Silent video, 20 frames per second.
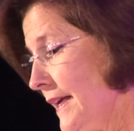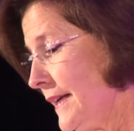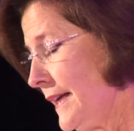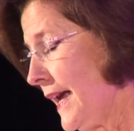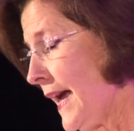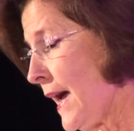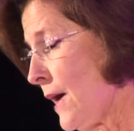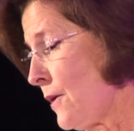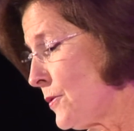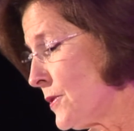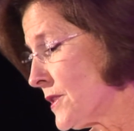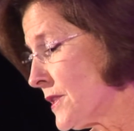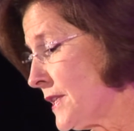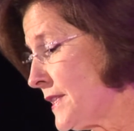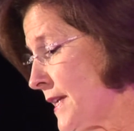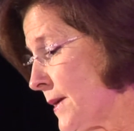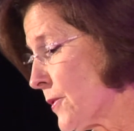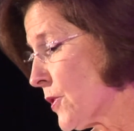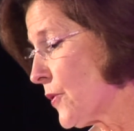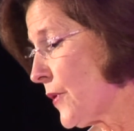Now, I was the
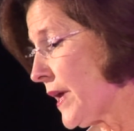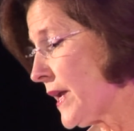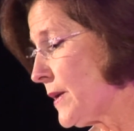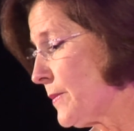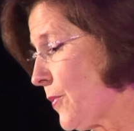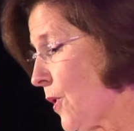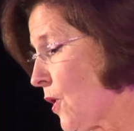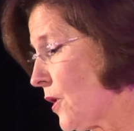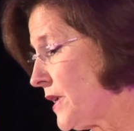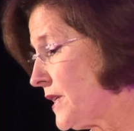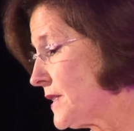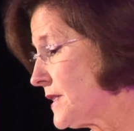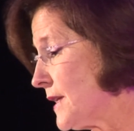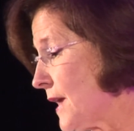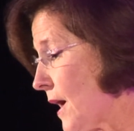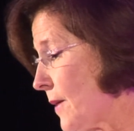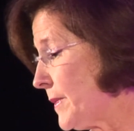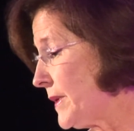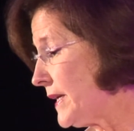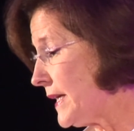Democratic Party's
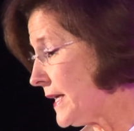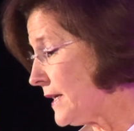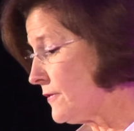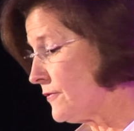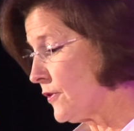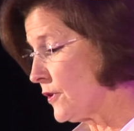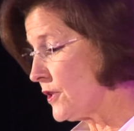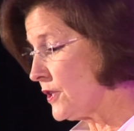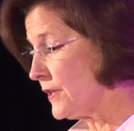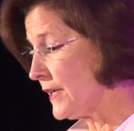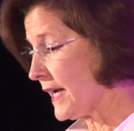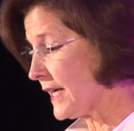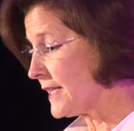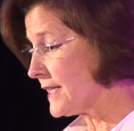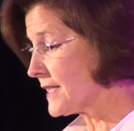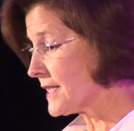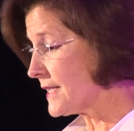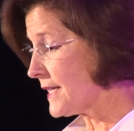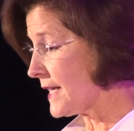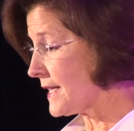nominee for the
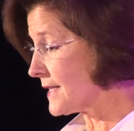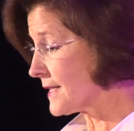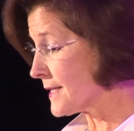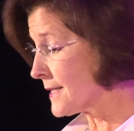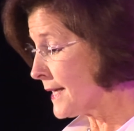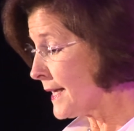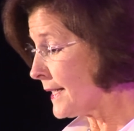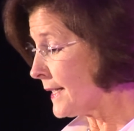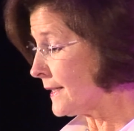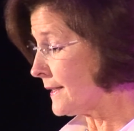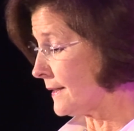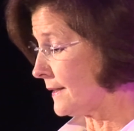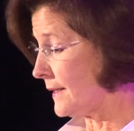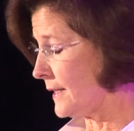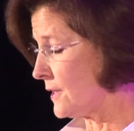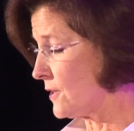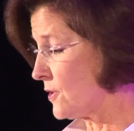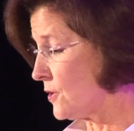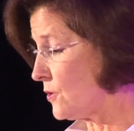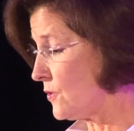United States Senate
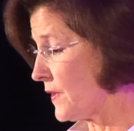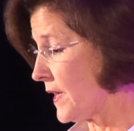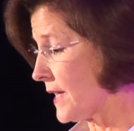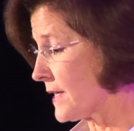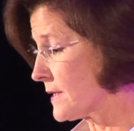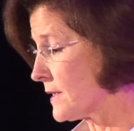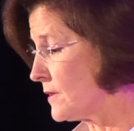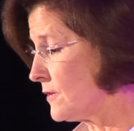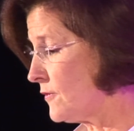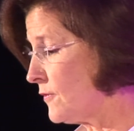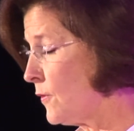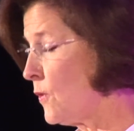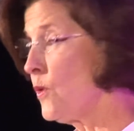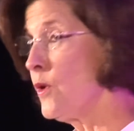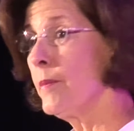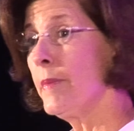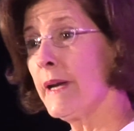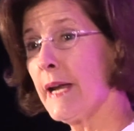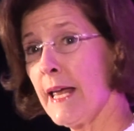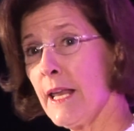in
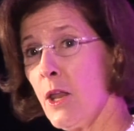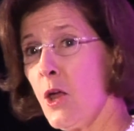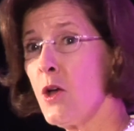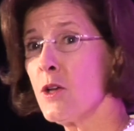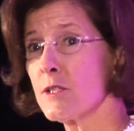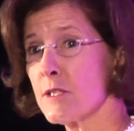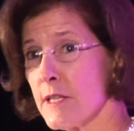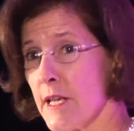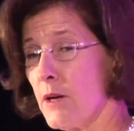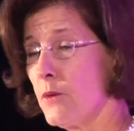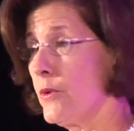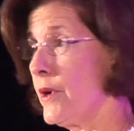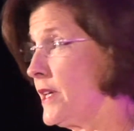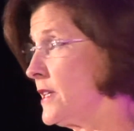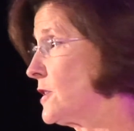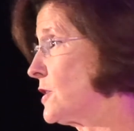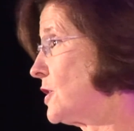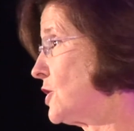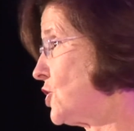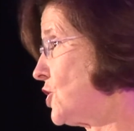2004, but I lost that
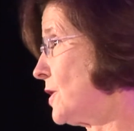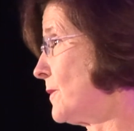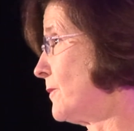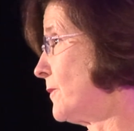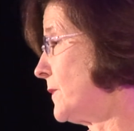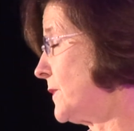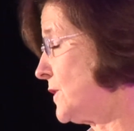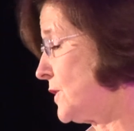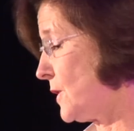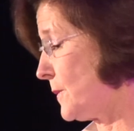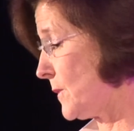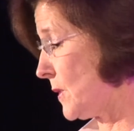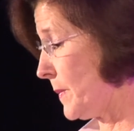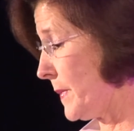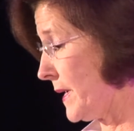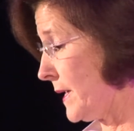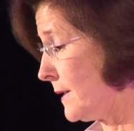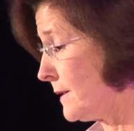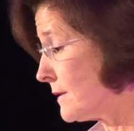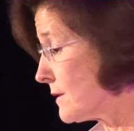race to Jim
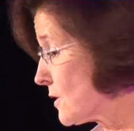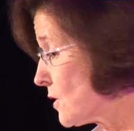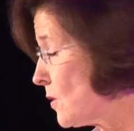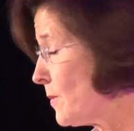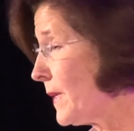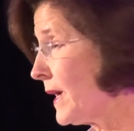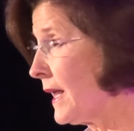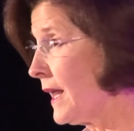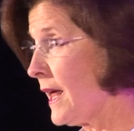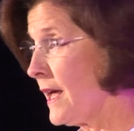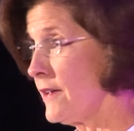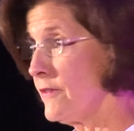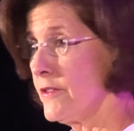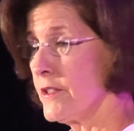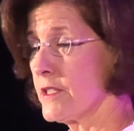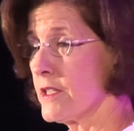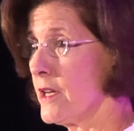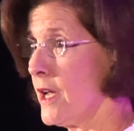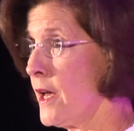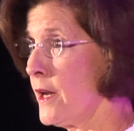DeMint, so my life
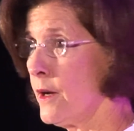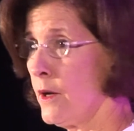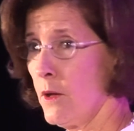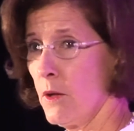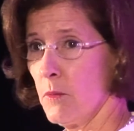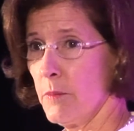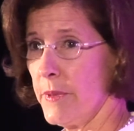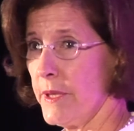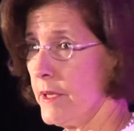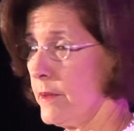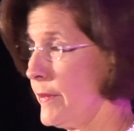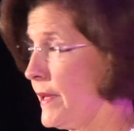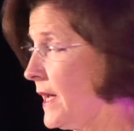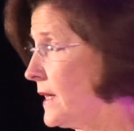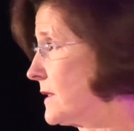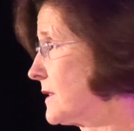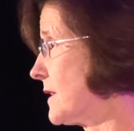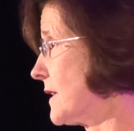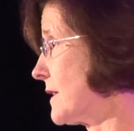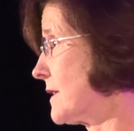has not all been
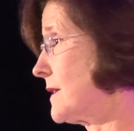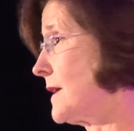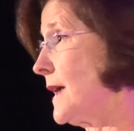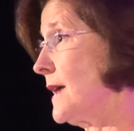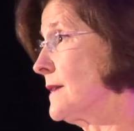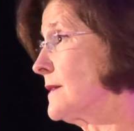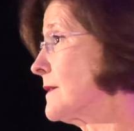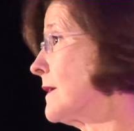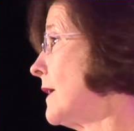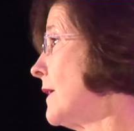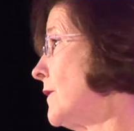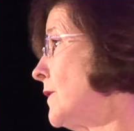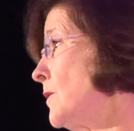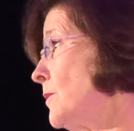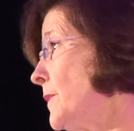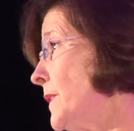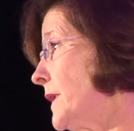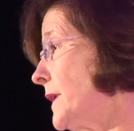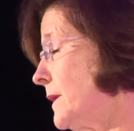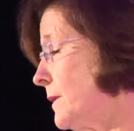about success. There
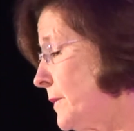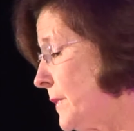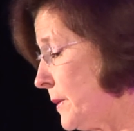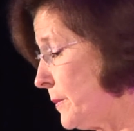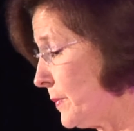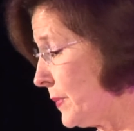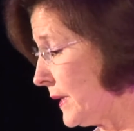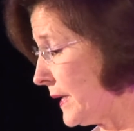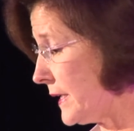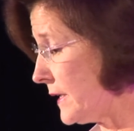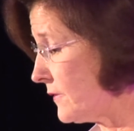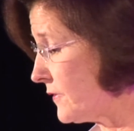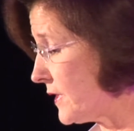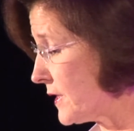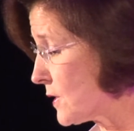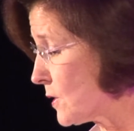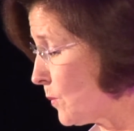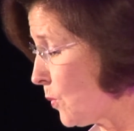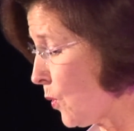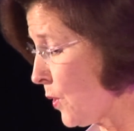have been plenty of
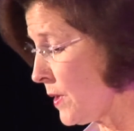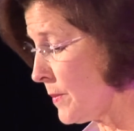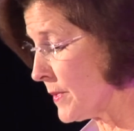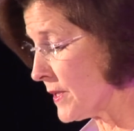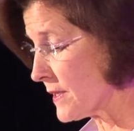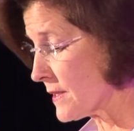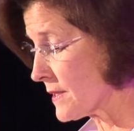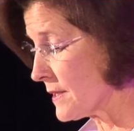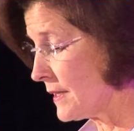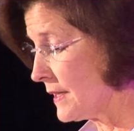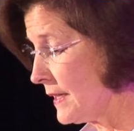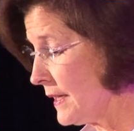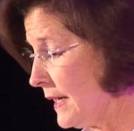disappointments.